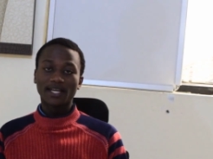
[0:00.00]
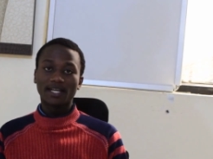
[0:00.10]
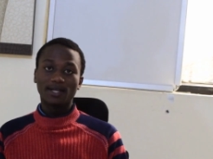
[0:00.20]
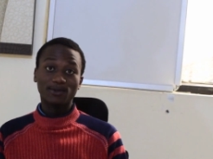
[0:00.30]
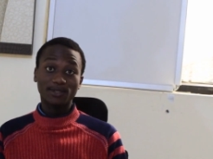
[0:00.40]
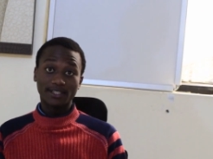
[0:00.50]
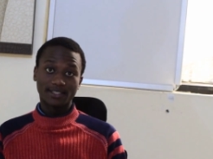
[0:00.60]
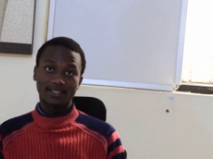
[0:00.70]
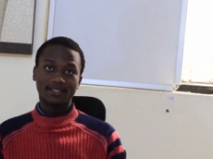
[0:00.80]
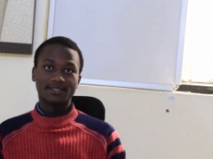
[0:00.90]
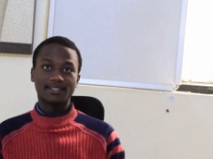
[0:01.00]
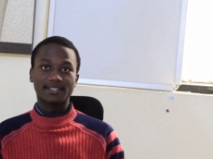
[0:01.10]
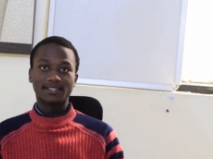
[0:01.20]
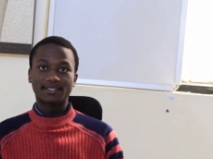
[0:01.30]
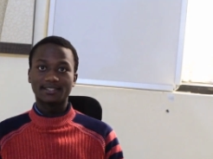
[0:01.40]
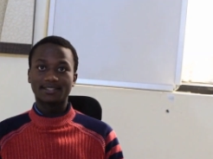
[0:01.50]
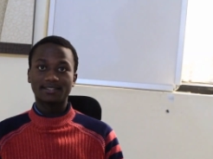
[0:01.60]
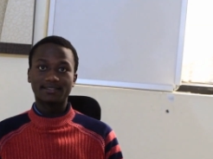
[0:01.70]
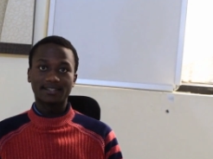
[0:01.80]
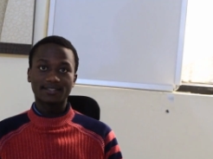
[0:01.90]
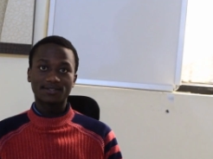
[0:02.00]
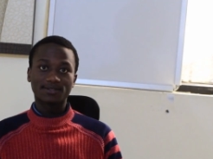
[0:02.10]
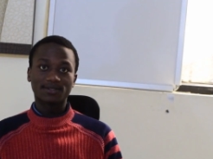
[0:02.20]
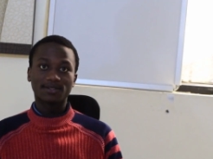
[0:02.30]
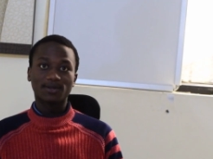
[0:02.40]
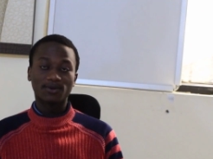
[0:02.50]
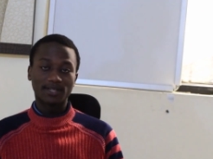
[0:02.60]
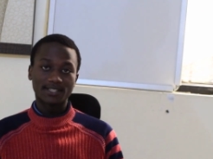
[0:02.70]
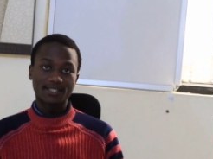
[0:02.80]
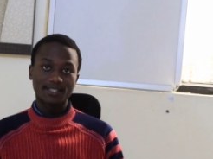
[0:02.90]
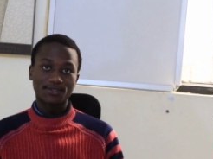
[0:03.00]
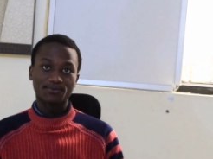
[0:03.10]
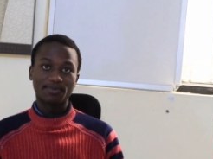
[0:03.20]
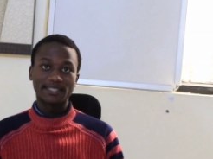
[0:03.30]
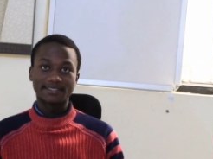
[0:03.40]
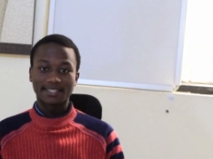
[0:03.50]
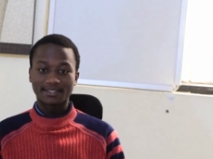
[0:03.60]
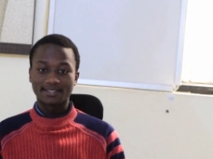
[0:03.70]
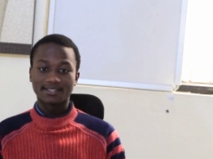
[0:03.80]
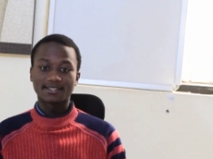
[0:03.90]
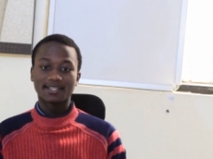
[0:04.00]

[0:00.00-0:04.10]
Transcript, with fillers: lure the rental owners into paying taxes.